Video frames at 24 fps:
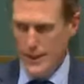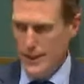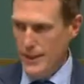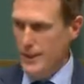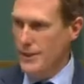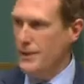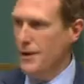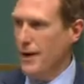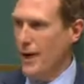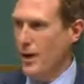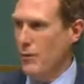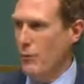
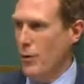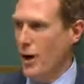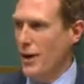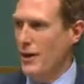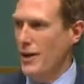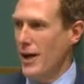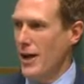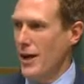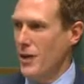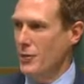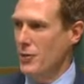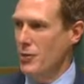a
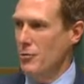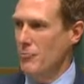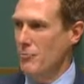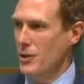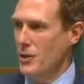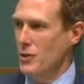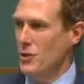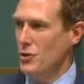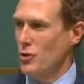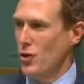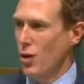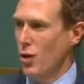$100
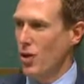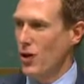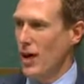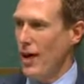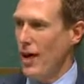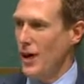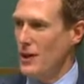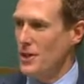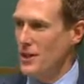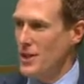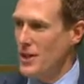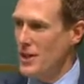million
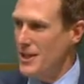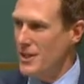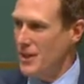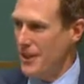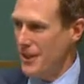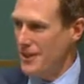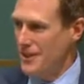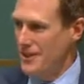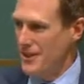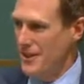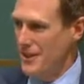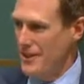a
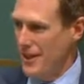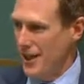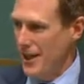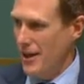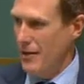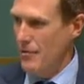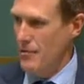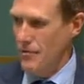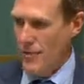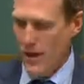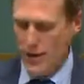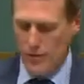year
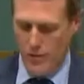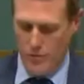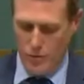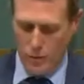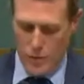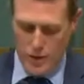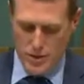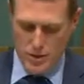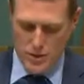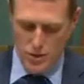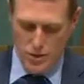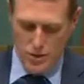fund for
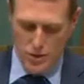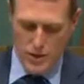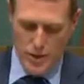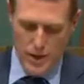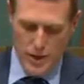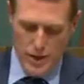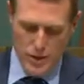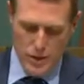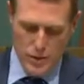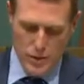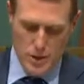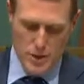Western
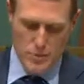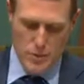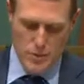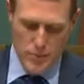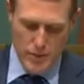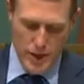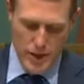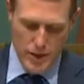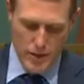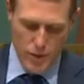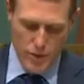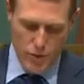Australia that was to be
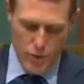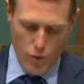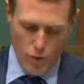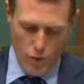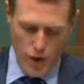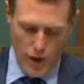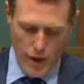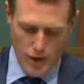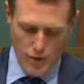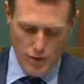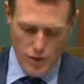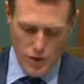paid
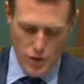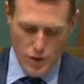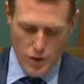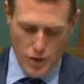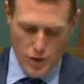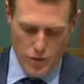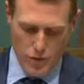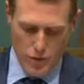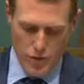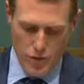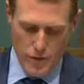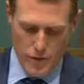for out of a
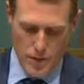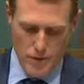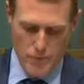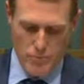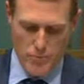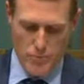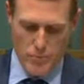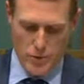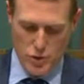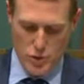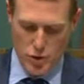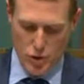share of the
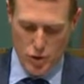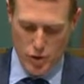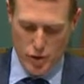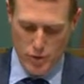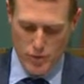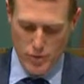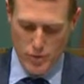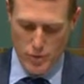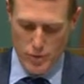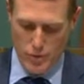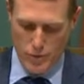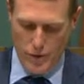
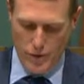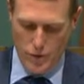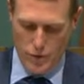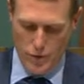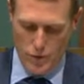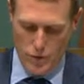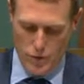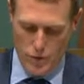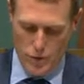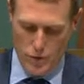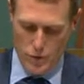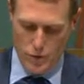petroleum
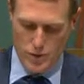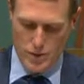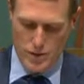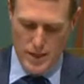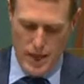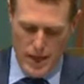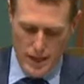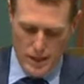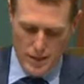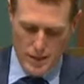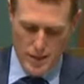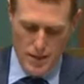revenue resource
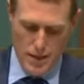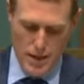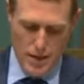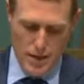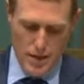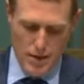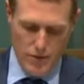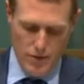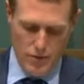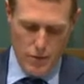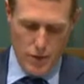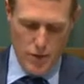tax
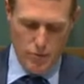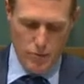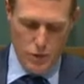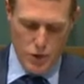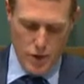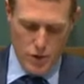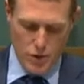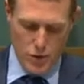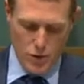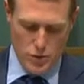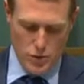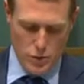from
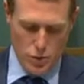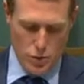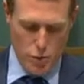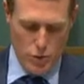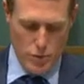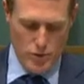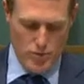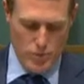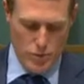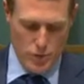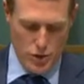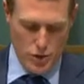Chevron's
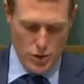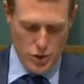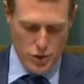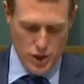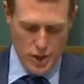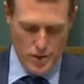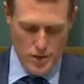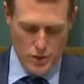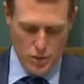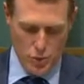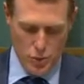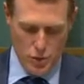Gorgon
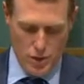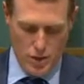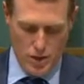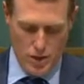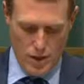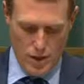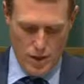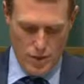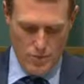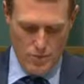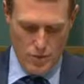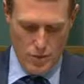project and
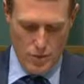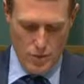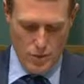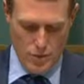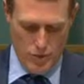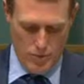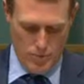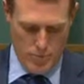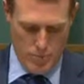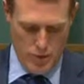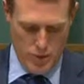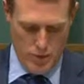Woodside's
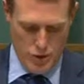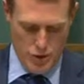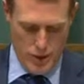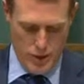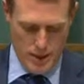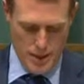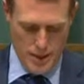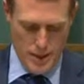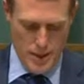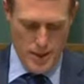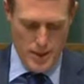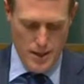Pluto
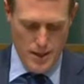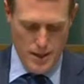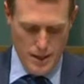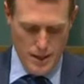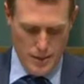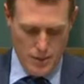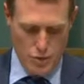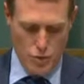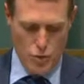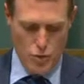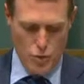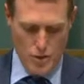project.
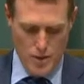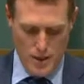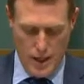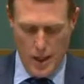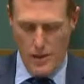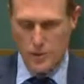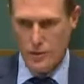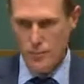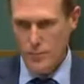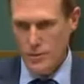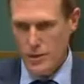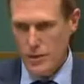Of course,
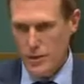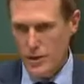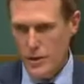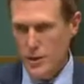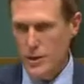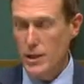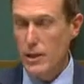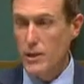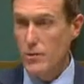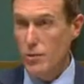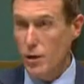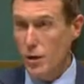$100 million a
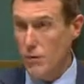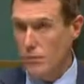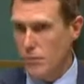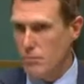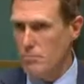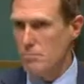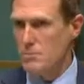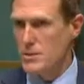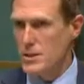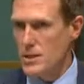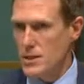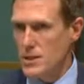year
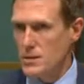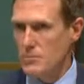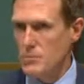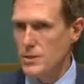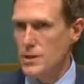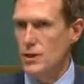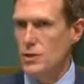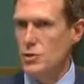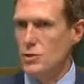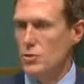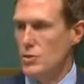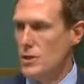over 6
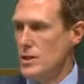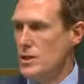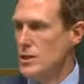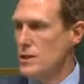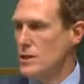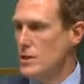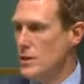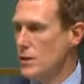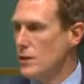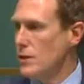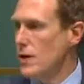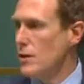potential
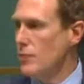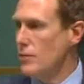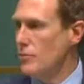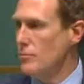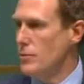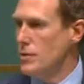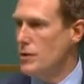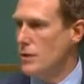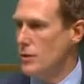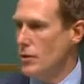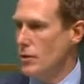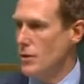years, $600
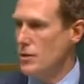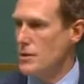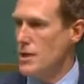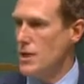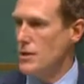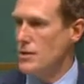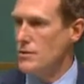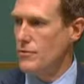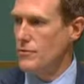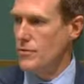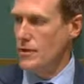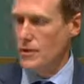million,
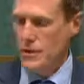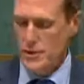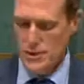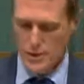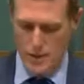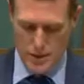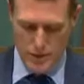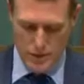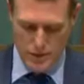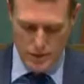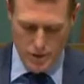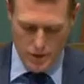that's a fairly
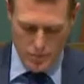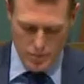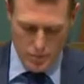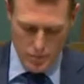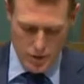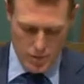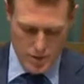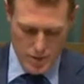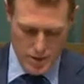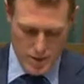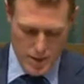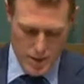significant
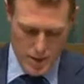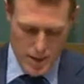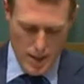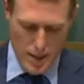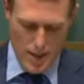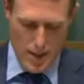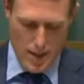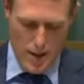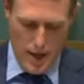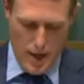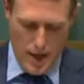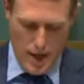promise.
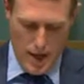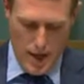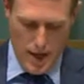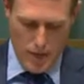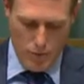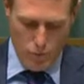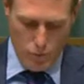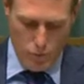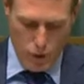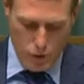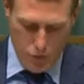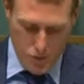
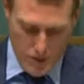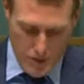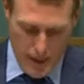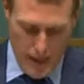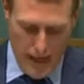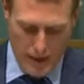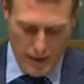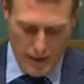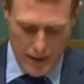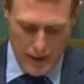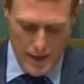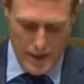Well,
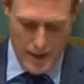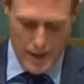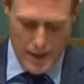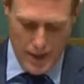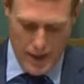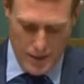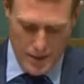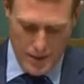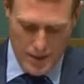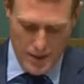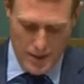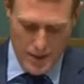sadly,
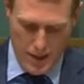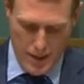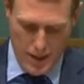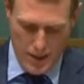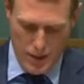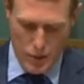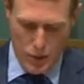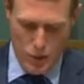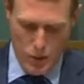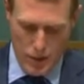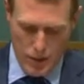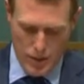as
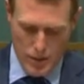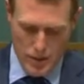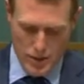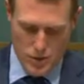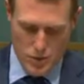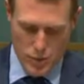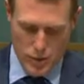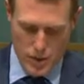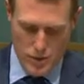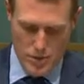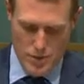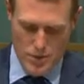early
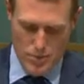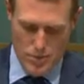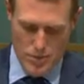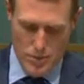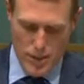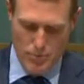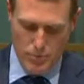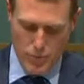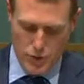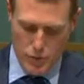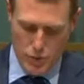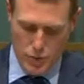as 1
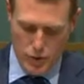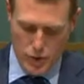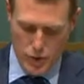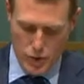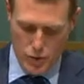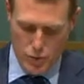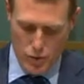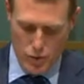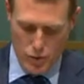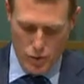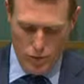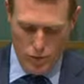September
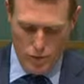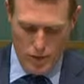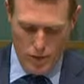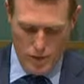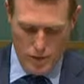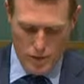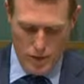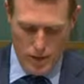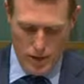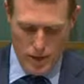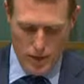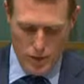2012, the
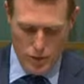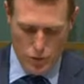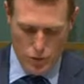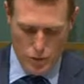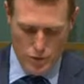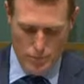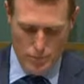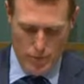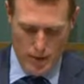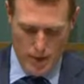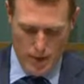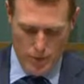Australian
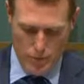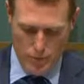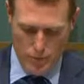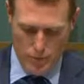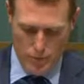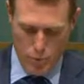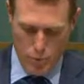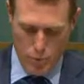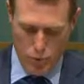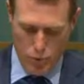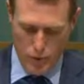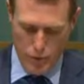newspaper
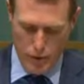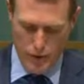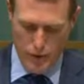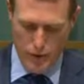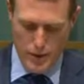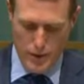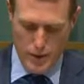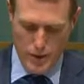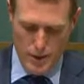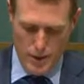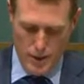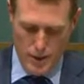reported,
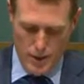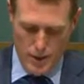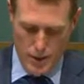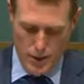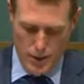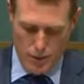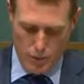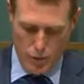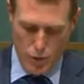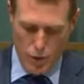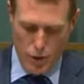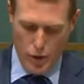
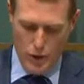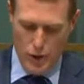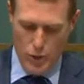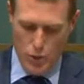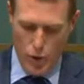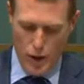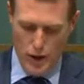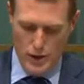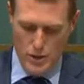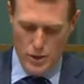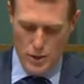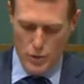and I'm quoting,
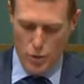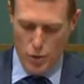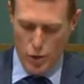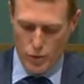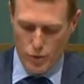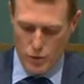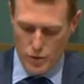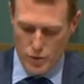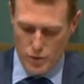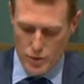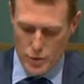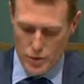Wayne
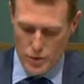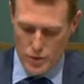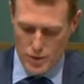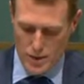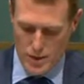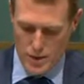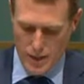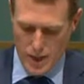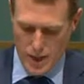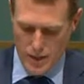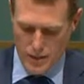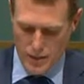Swan refused to
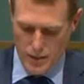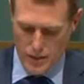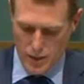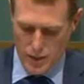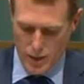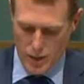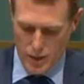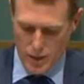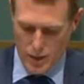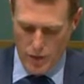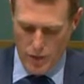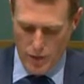say this
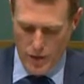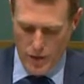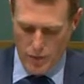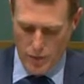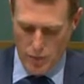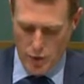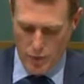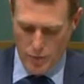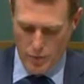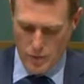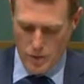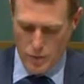week whether
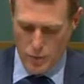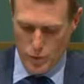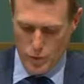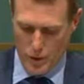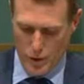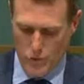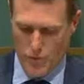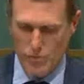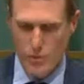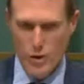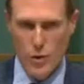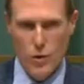that promise would
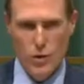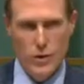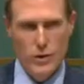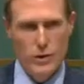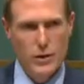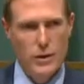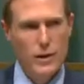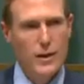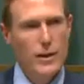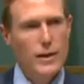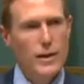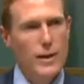ever be
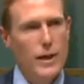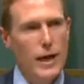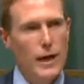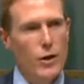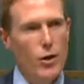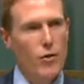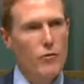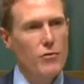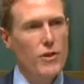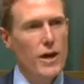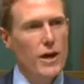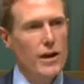honoured.
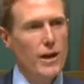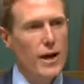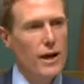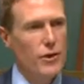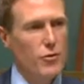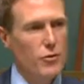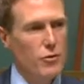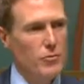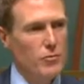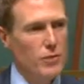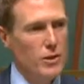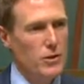And of that
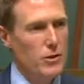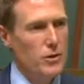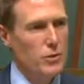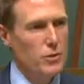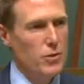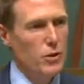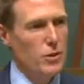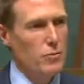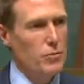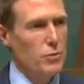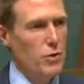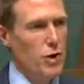$100 million
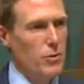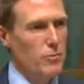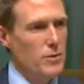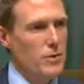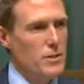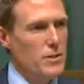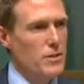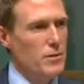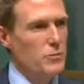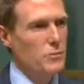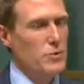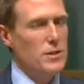
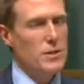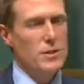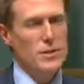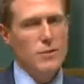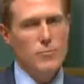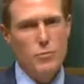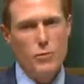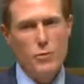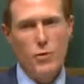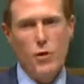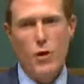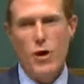promise that was
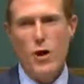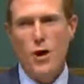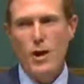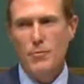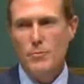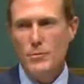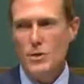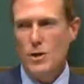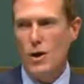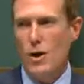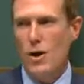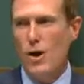in
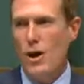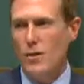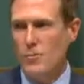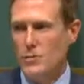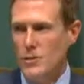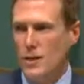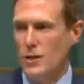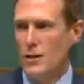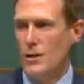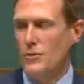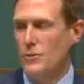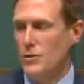prime time
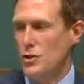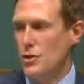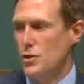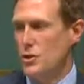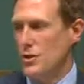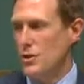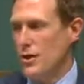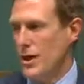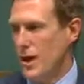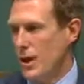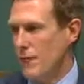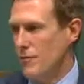
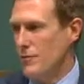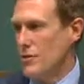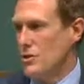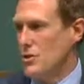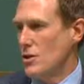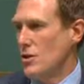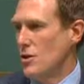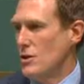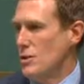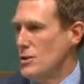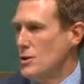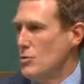television,
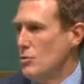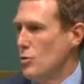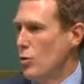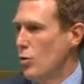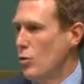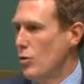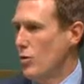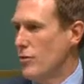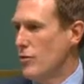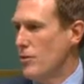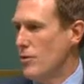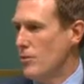advertised to
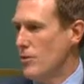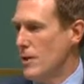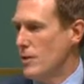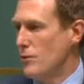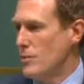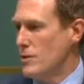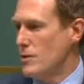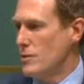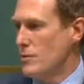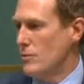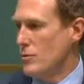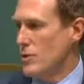all of the
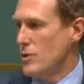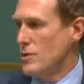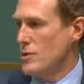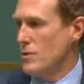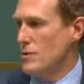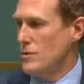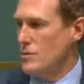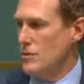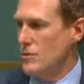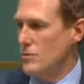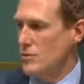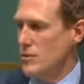members and
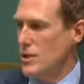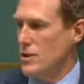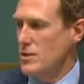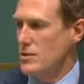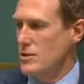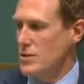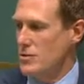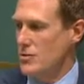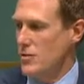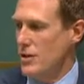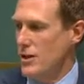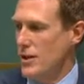residents of
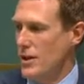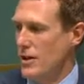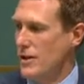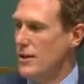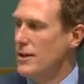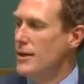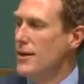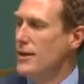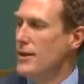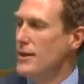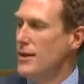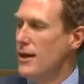Western Australia,
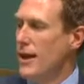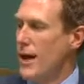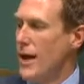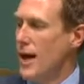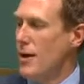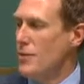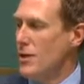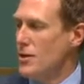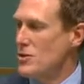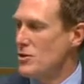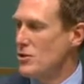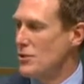
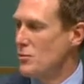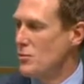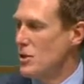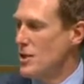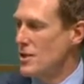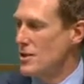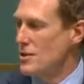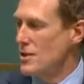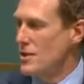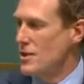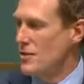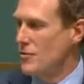how much did
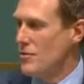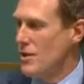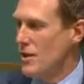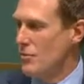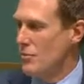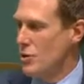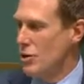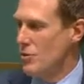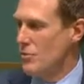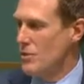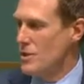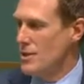we see of
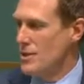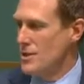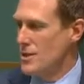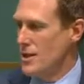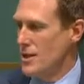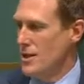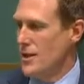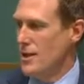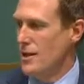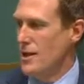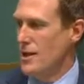that promise?